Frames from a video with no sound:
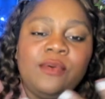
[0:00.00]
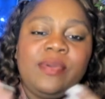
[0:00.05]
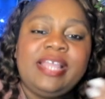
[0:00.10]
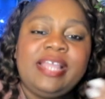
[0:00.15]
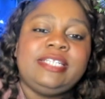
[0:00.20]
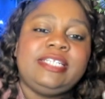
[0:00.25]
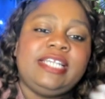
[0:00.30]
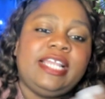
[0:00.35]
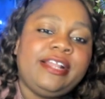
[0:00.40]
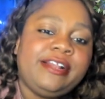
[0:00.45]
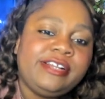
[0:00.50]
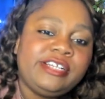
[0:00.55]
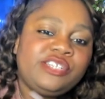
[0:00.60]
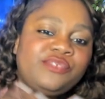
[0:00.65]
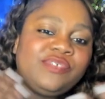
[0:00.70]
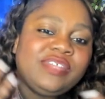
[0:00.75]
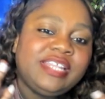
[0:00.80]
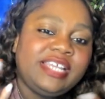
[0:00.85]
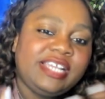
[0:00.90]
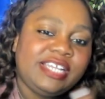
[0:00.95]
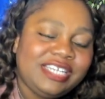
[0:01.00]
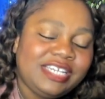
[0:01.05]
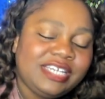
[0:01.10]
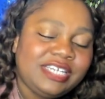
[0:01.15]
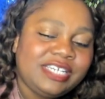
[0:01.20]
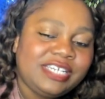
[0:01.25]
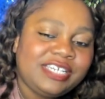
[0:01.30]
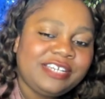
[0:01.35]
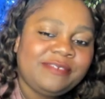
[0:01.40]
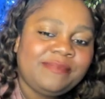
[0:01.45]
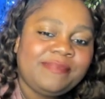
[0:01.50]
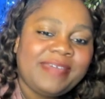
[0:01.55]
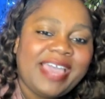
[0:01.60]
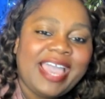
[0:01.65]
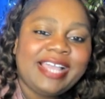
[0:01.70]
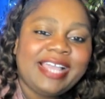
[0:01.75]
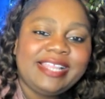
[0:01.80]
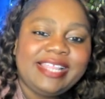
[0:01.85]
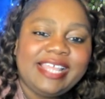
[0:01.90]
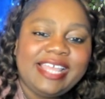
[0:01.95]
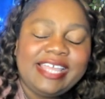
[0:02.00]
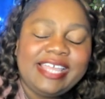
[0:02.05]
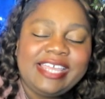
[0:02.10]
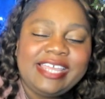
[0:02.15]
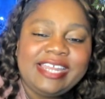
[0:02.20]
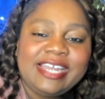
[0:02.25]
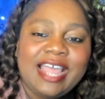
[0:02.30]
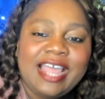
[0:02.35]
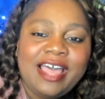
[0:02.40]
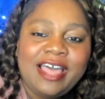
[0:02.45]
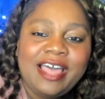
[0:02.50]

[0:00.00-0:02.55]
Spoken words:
and Tara's relationship back then,